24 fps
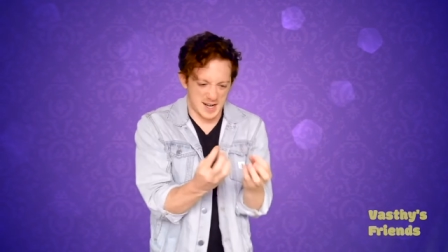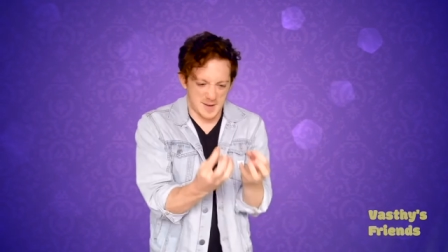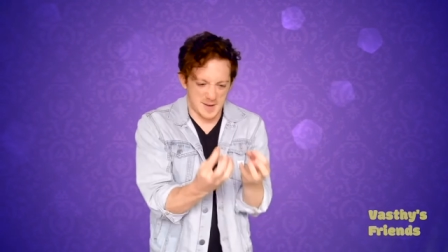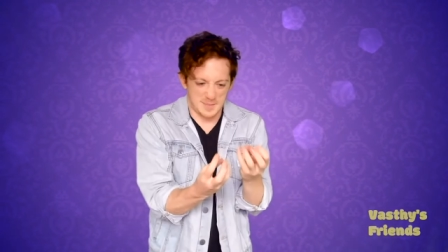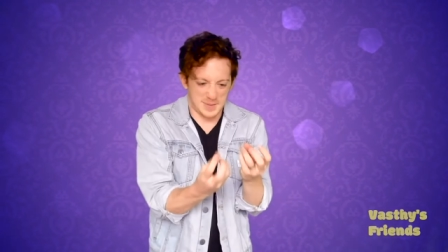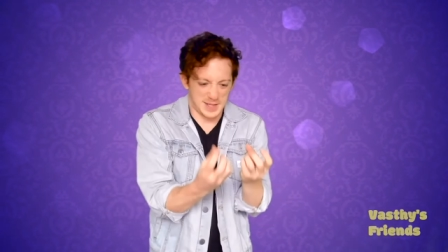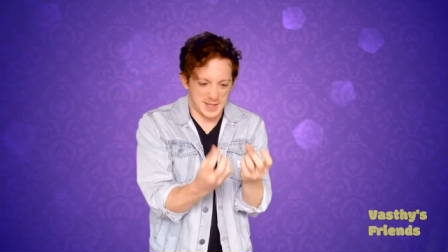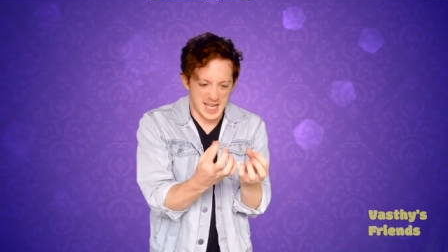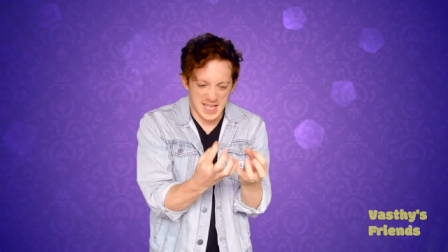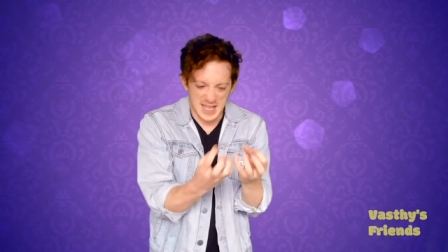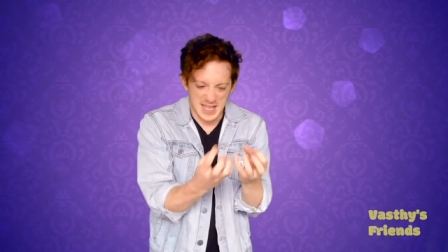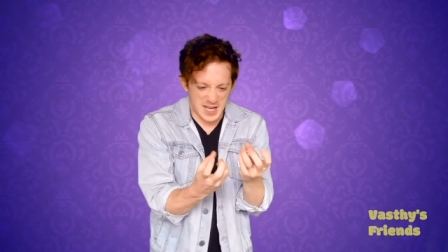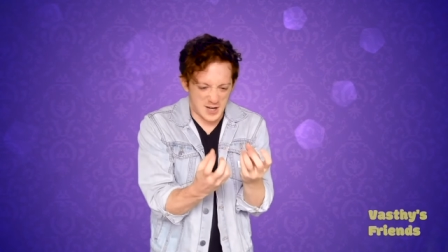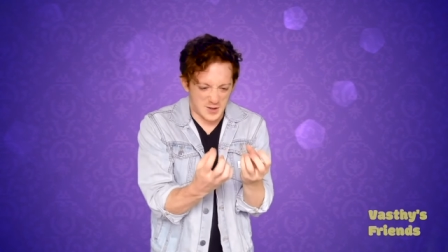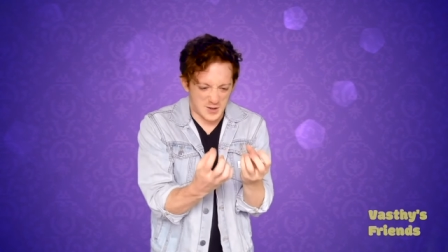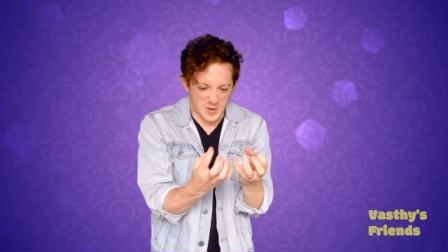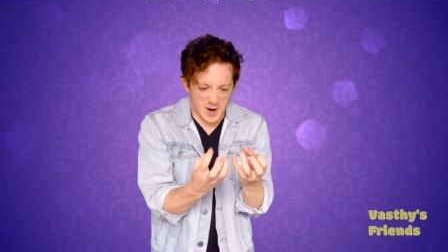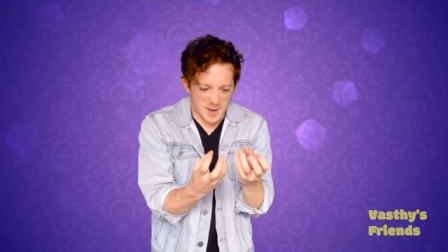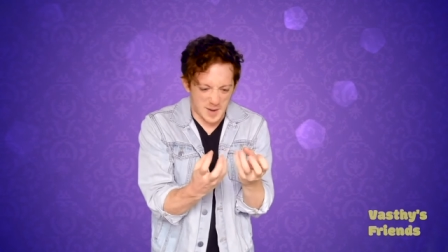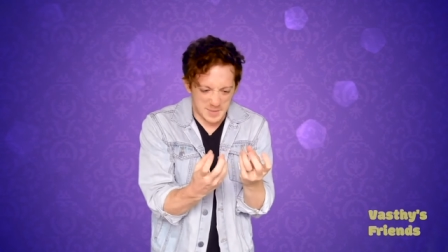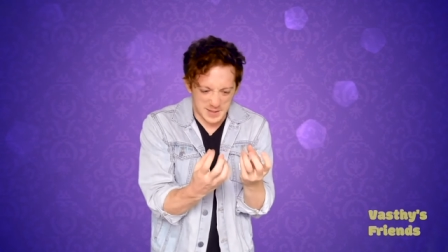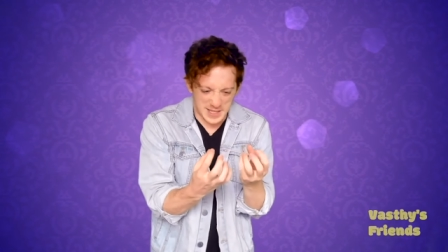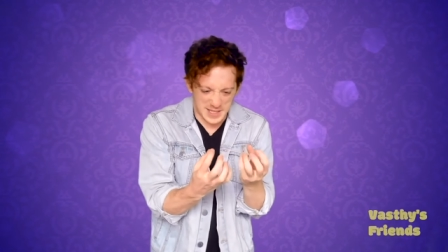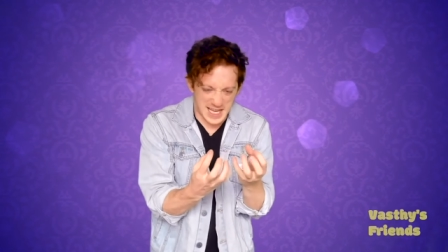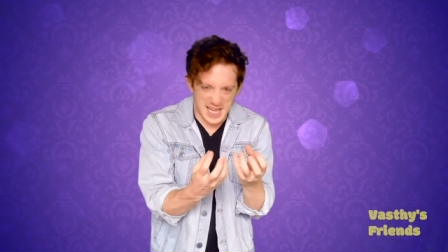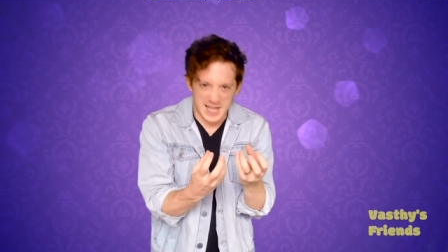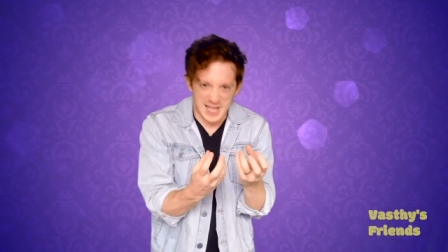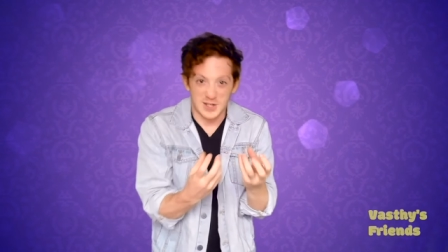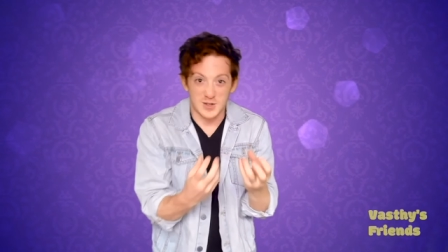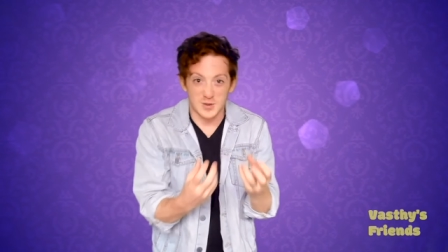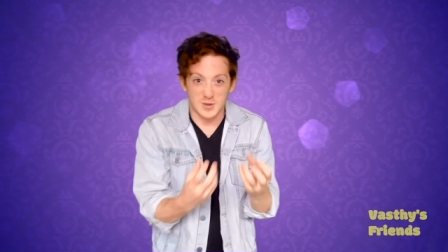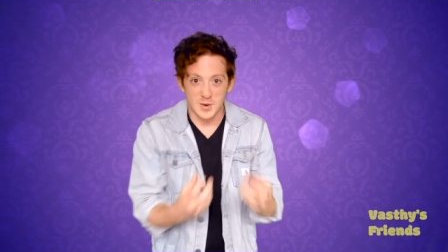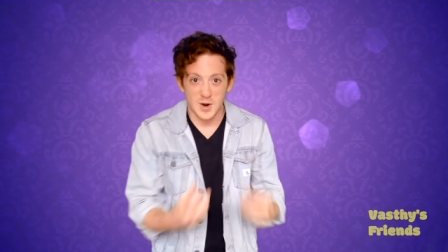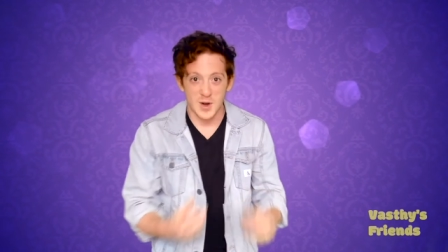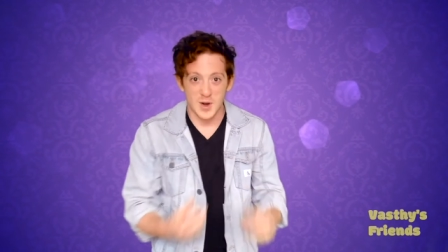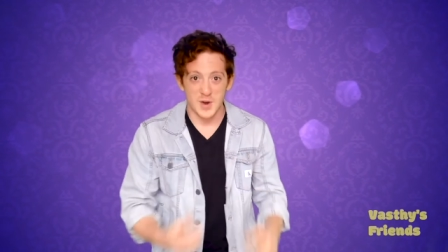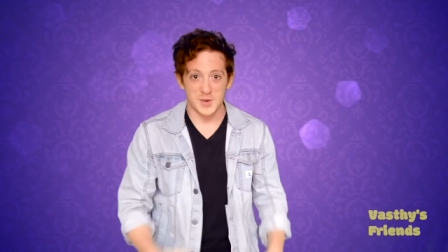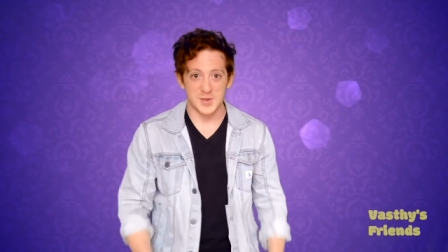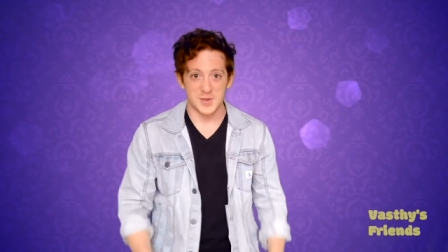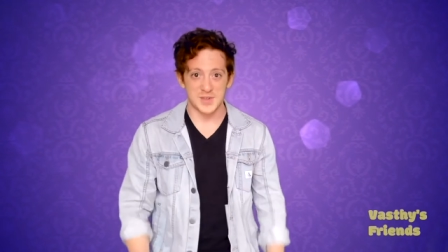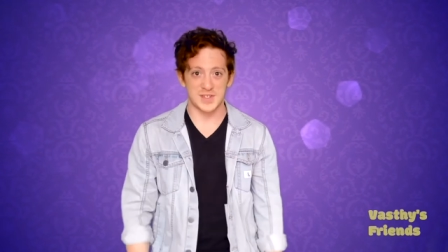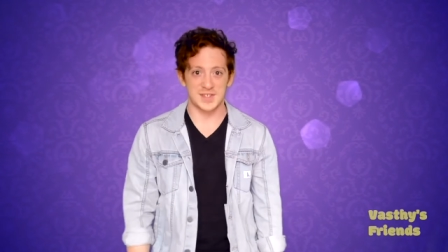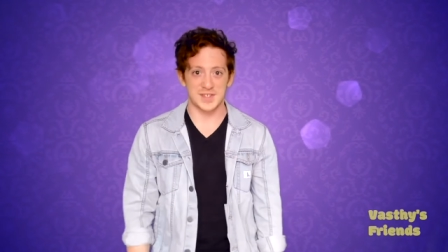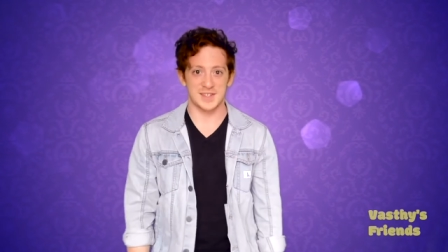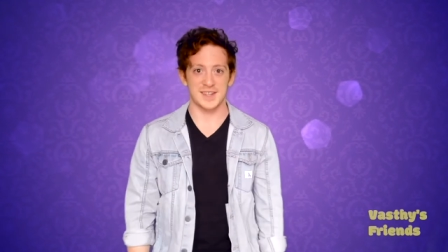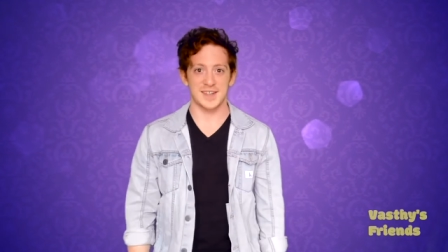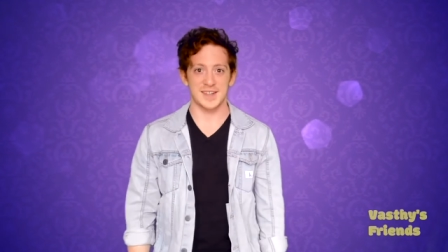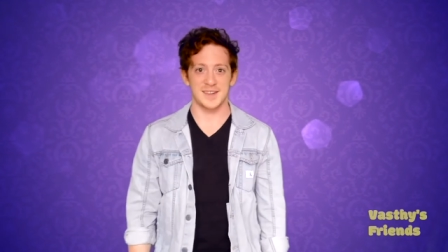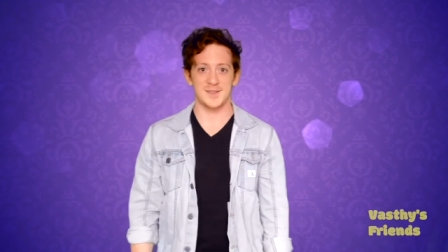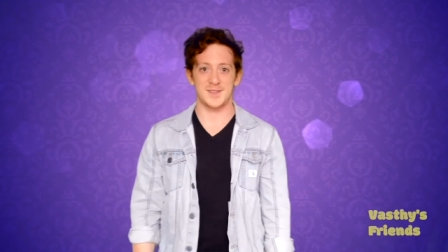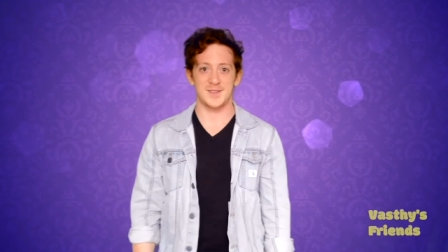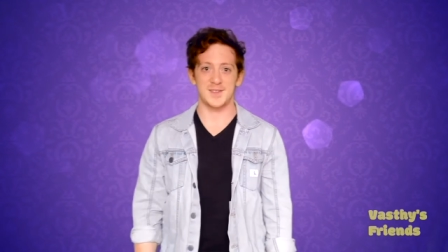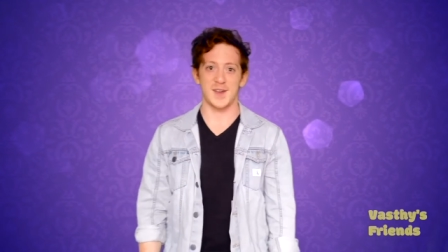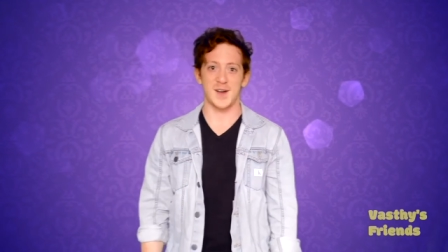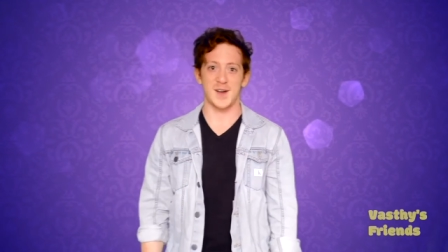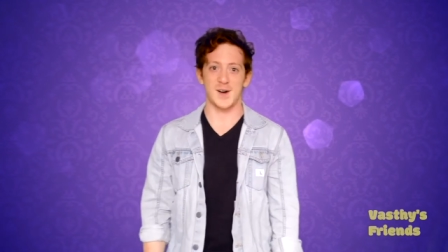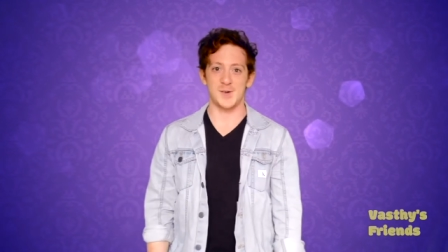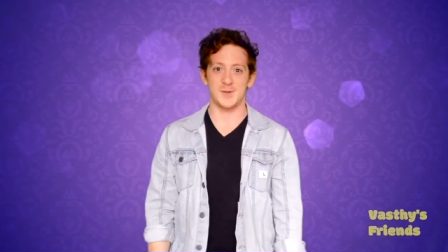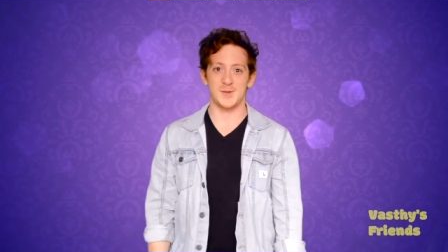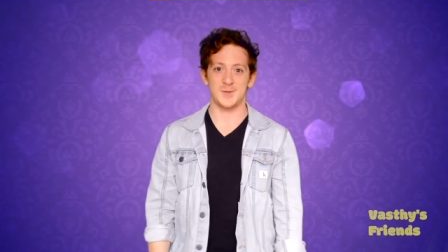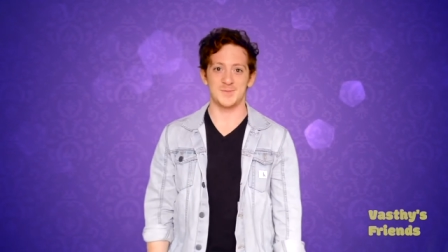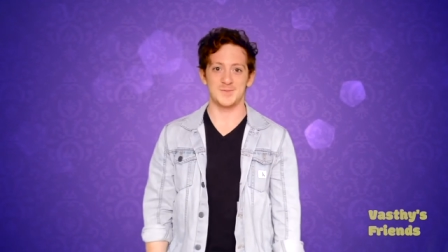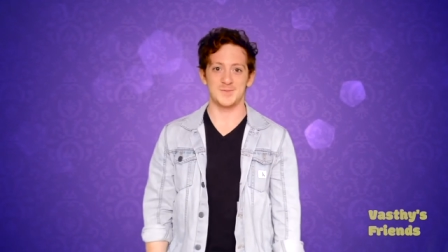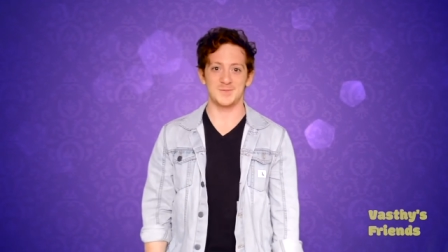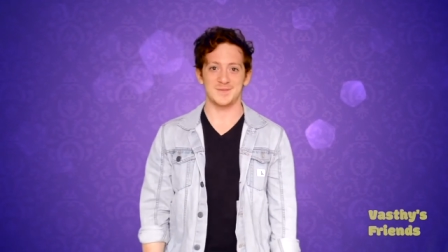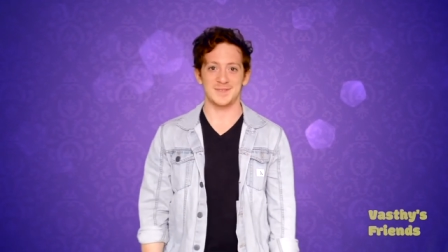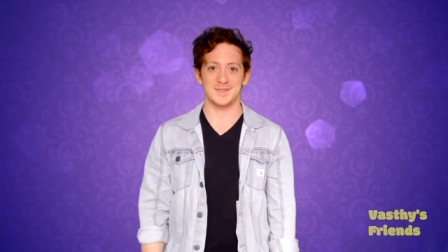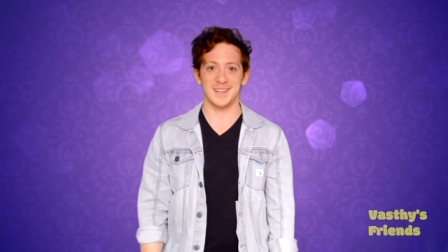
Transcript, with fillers: completely crumbly and gross. So,